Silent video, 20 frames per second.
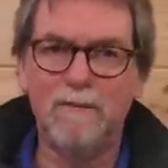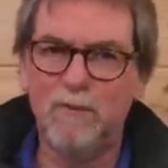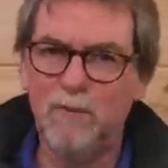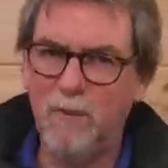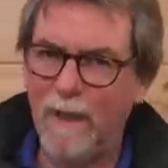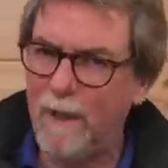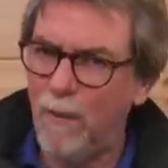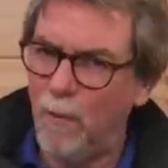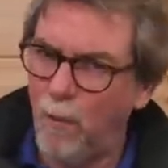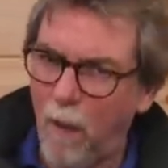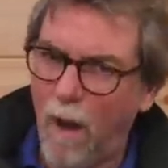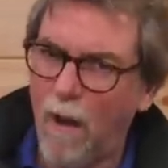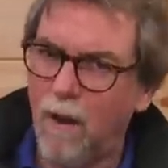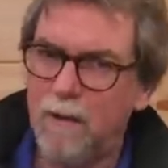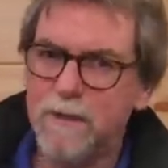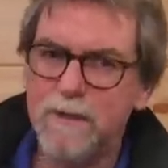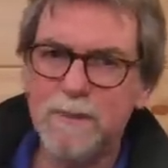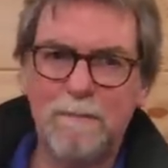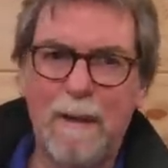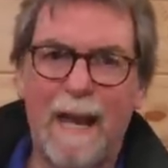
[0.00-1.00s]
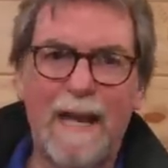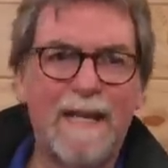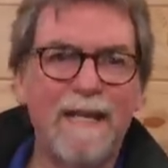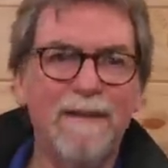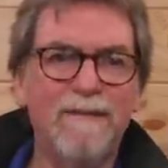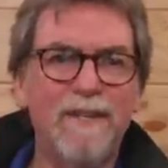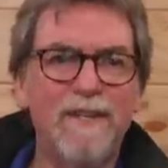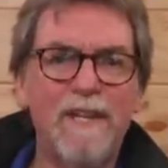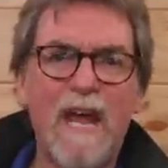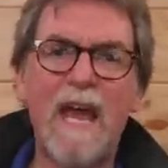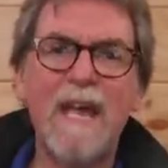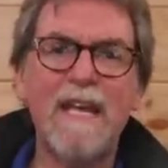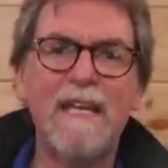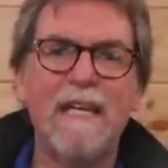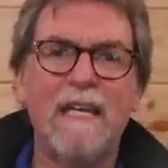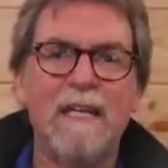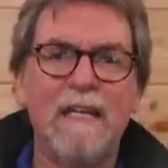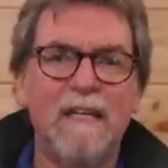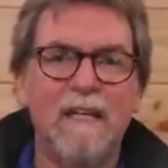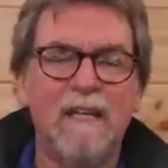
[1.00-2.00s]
Well, it was back in the day.